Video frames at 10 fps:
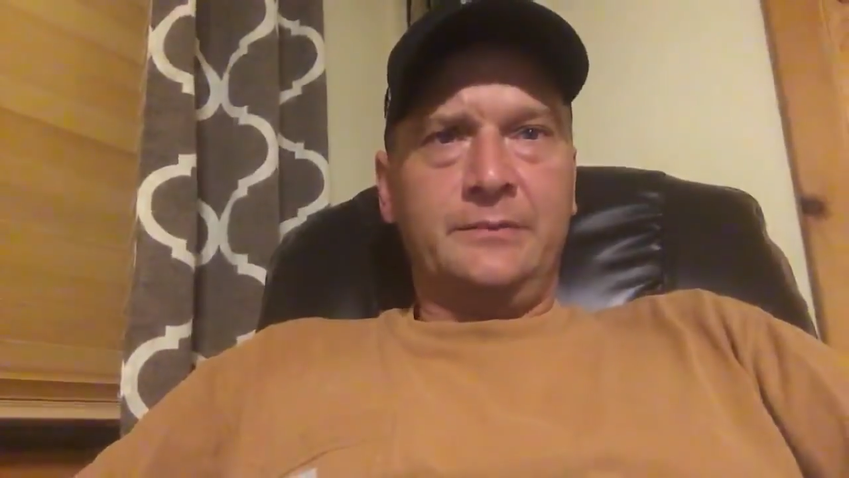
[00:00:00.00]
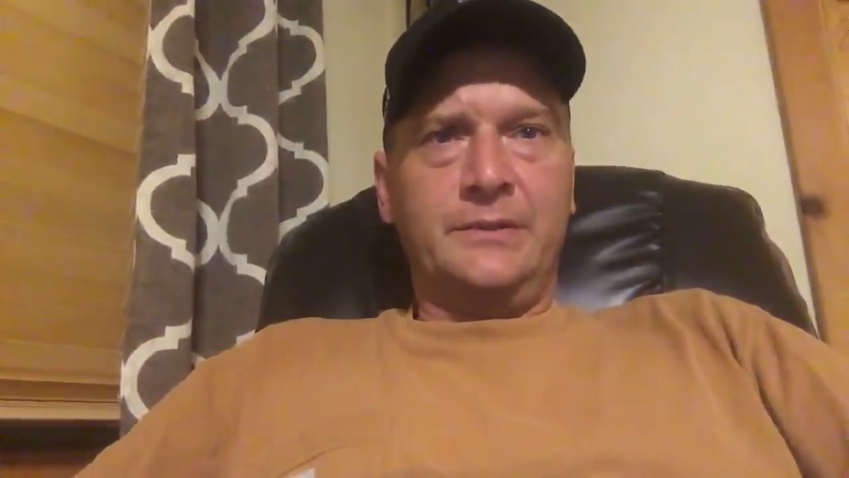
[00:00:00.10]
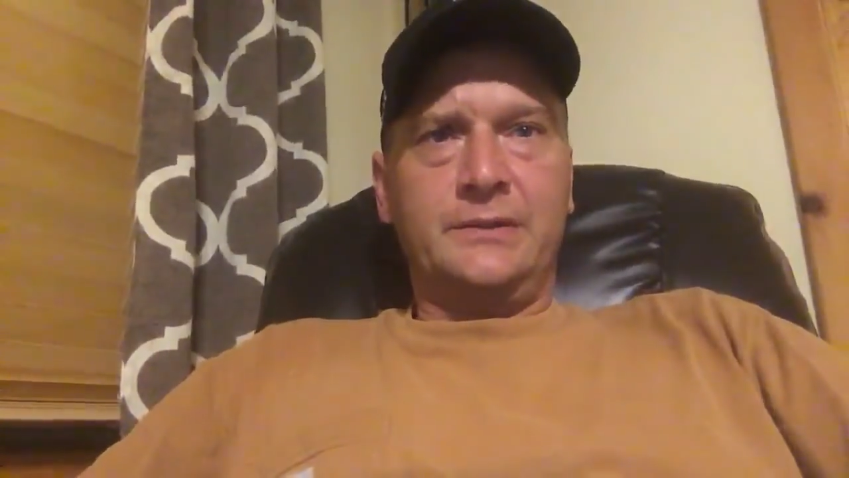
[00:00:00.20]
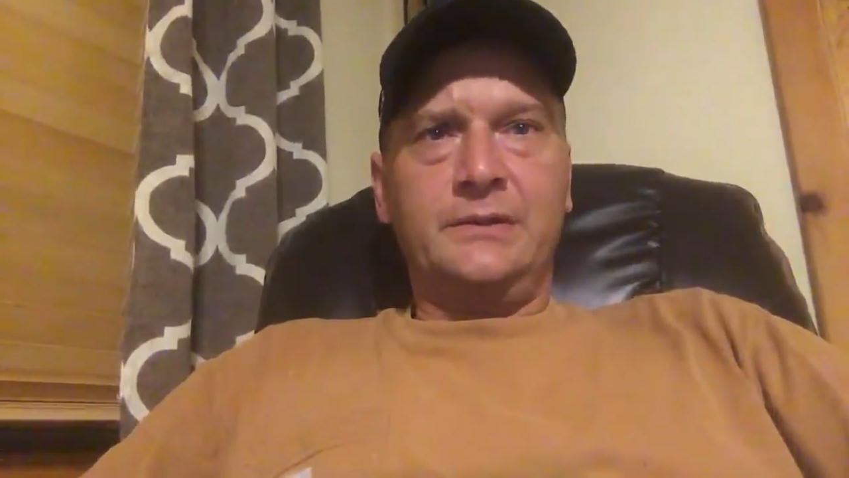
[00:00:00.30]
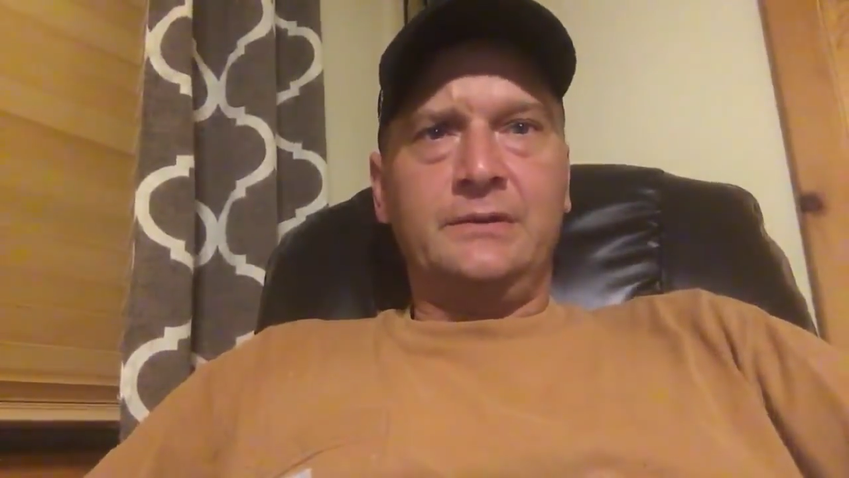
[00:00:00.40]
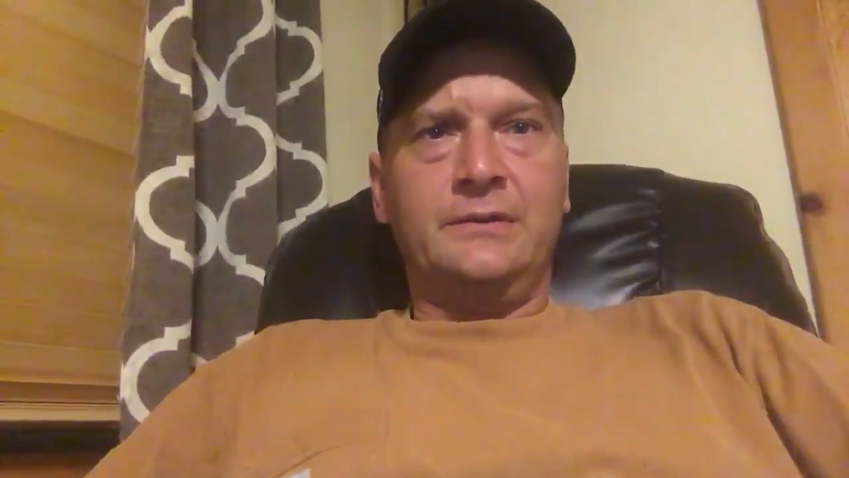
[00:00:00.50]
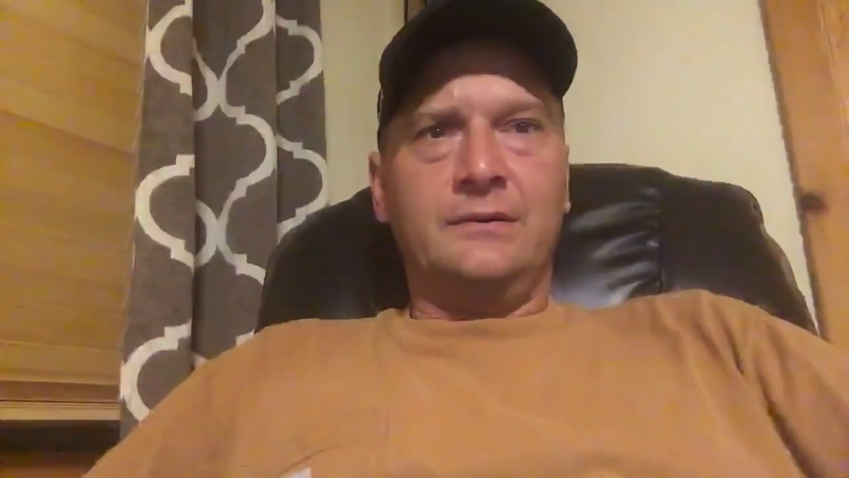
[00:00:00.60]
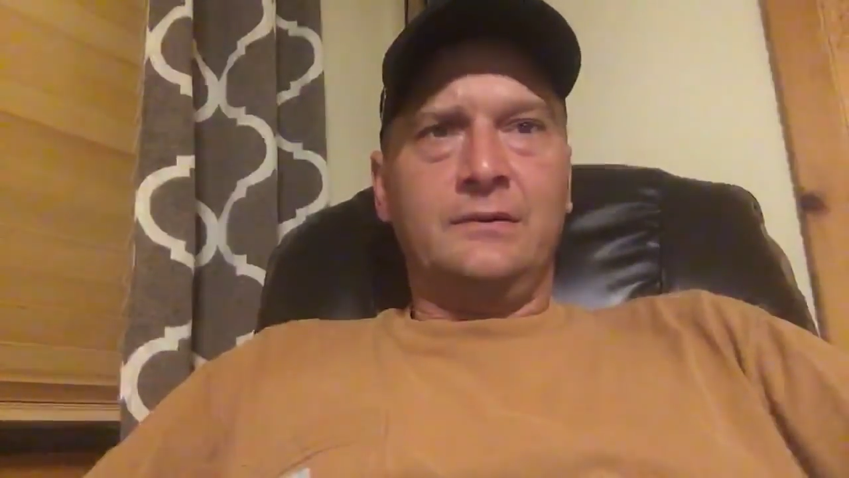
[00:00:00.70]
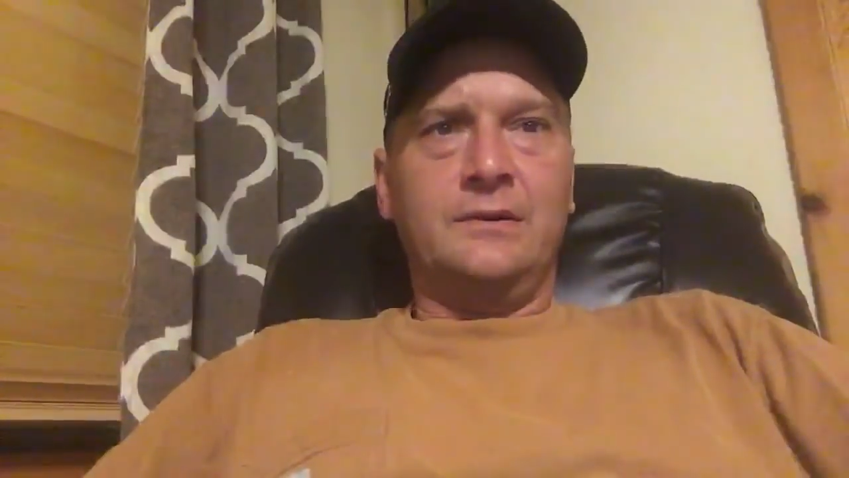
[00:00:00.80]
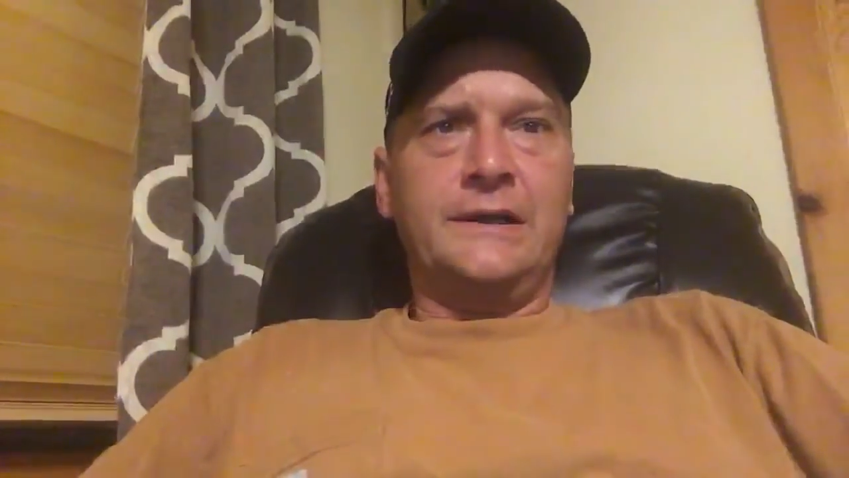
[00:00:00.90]
bucket
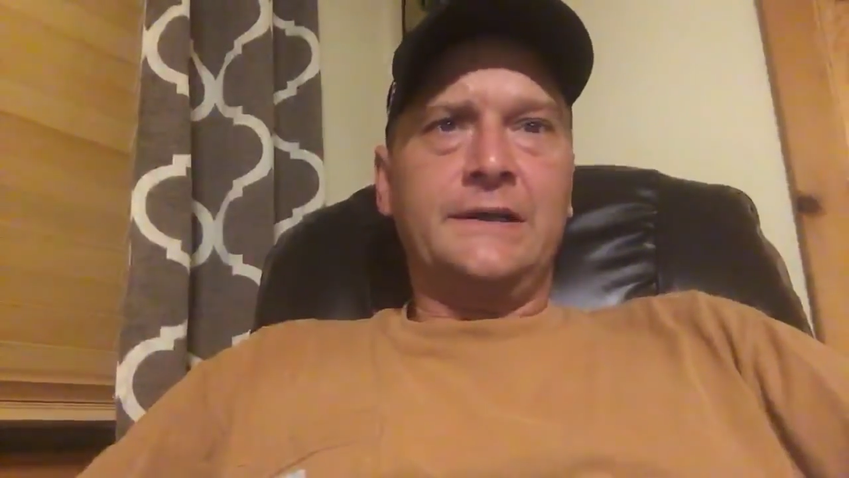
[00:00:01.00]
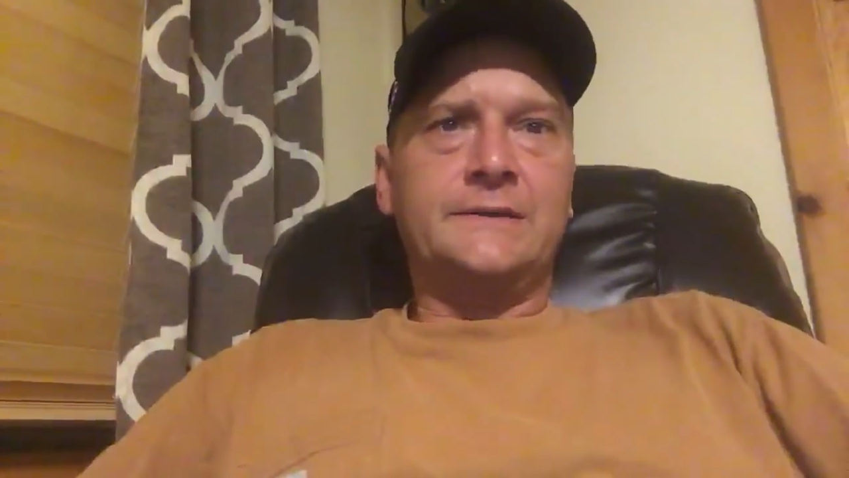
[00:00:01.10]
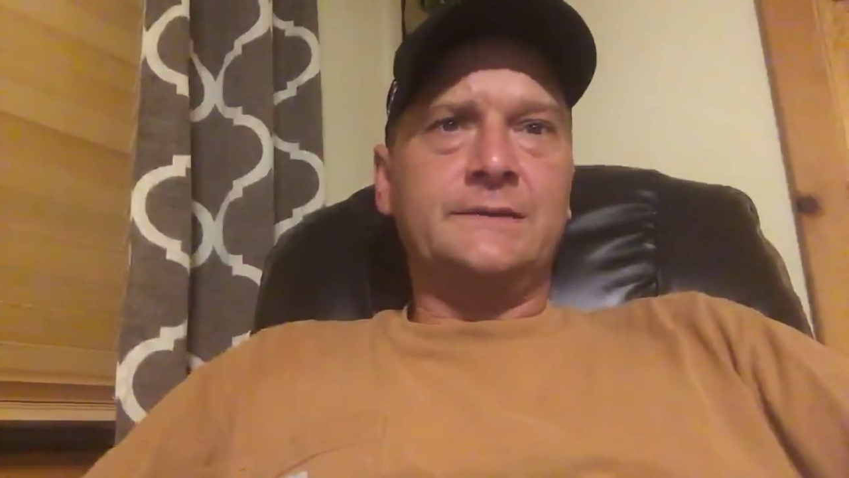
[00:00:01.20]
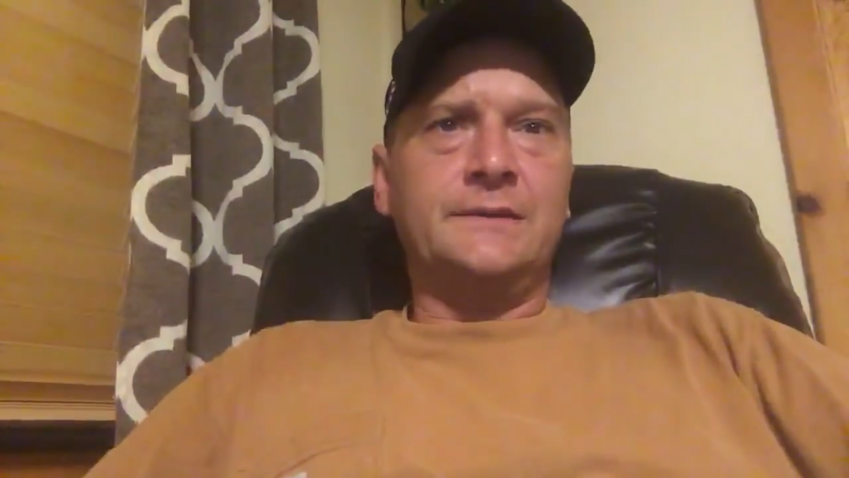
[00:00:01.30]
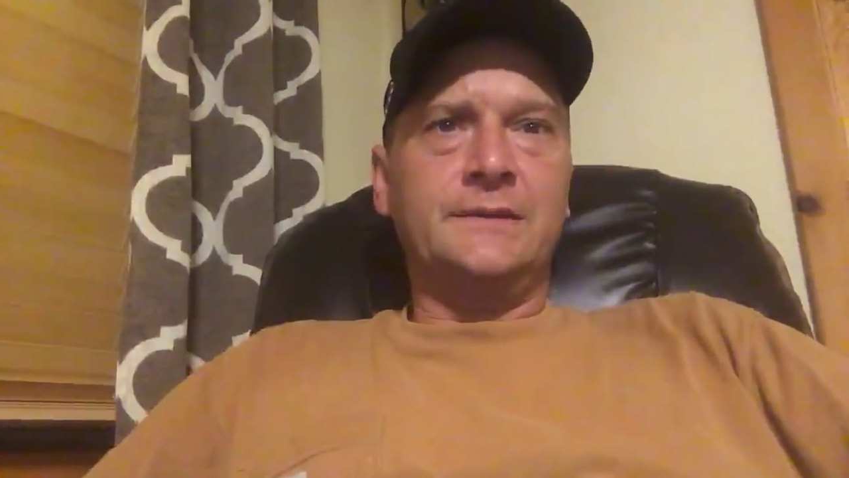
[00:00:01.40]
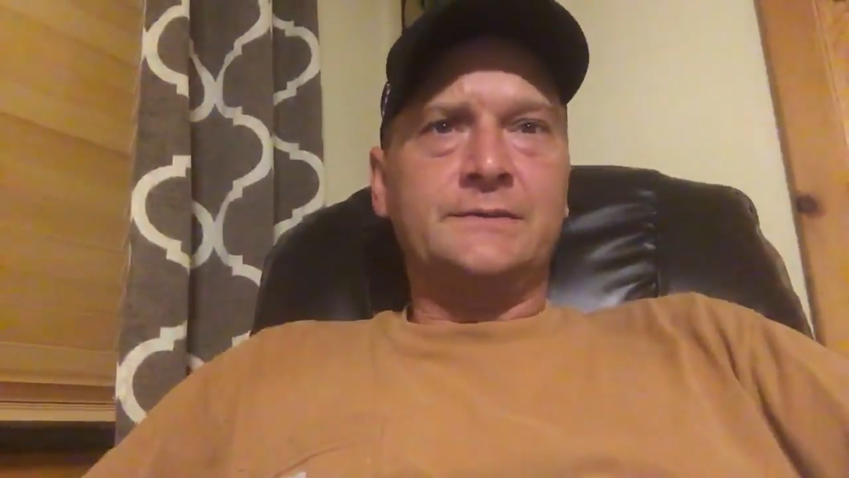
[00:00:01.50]
are actually a